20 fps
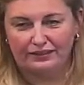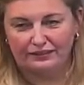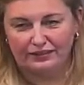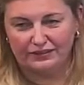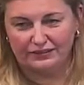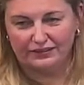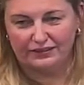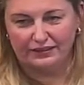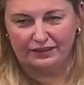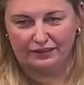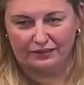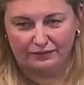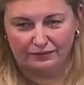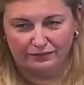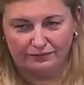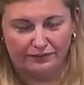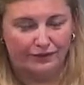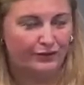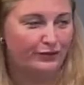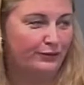is now,
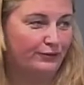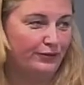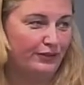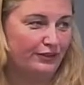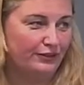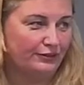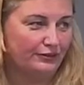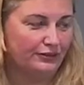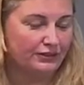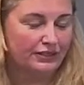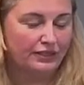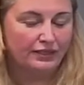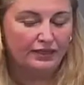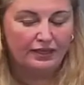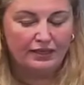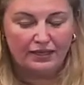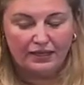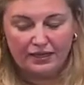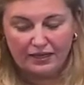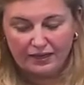who knows?
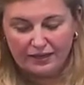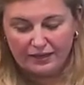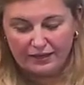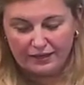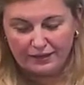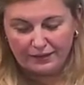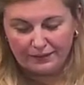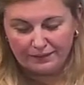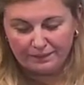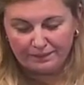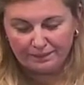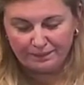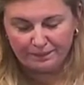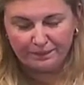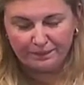I